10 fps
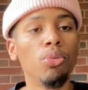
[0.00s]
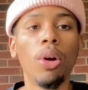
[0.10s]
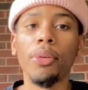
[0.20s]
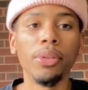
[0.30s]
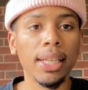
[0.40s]

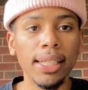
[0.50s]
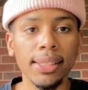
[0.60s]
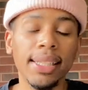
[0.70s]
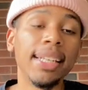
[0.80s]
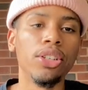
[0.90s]
wherever the case,
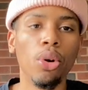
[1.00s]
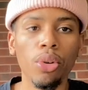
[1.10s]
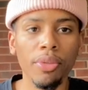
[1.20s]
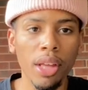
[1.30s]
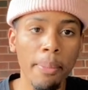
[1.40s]
take note
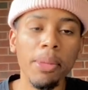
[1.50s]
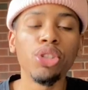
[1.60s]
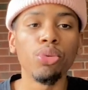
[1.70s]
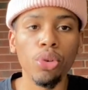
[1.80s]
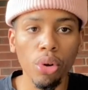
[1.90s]
of it, a
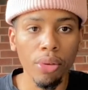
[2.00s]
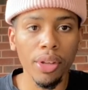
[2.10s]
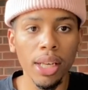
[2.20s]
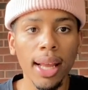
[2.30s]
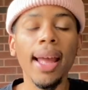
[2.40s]
mental note of it,